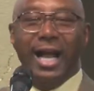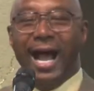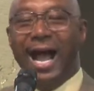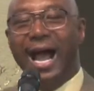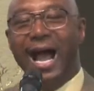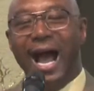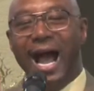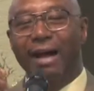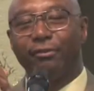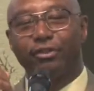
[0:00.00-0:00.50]

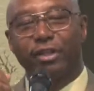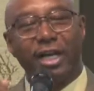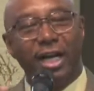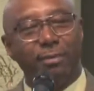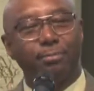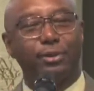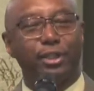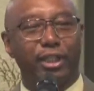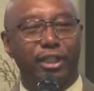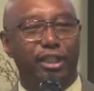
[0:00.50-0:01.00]
I, I've
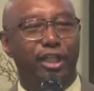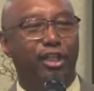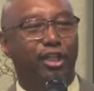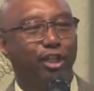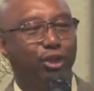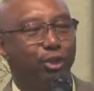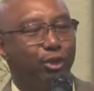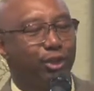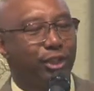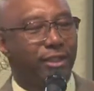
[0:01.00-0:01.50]
come to the
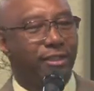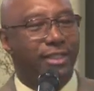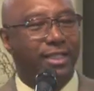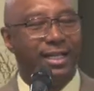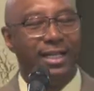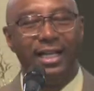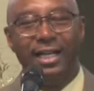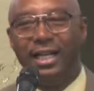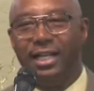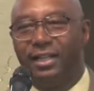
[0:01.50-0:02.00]
conclusion
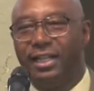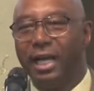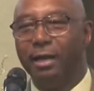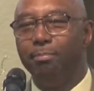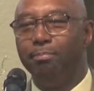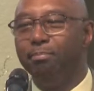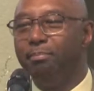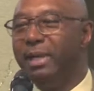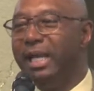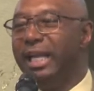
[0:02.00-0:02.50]

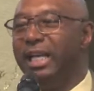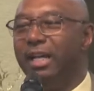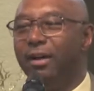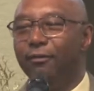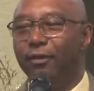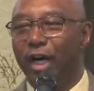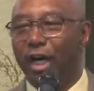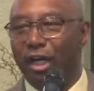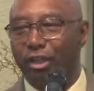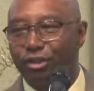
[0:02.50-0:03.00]
that many
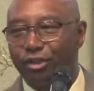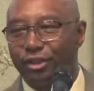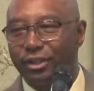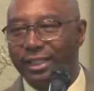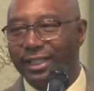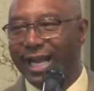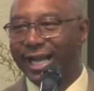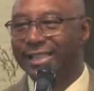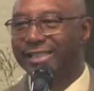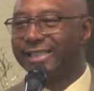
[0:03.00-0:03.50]
of us,
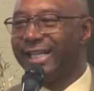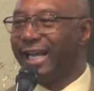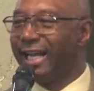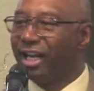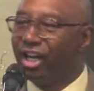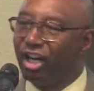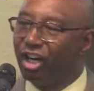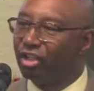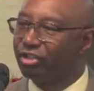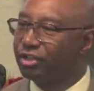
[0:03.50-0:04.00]
and I said
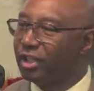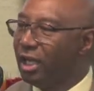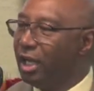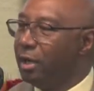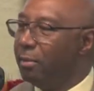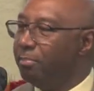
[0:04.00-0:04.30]
us,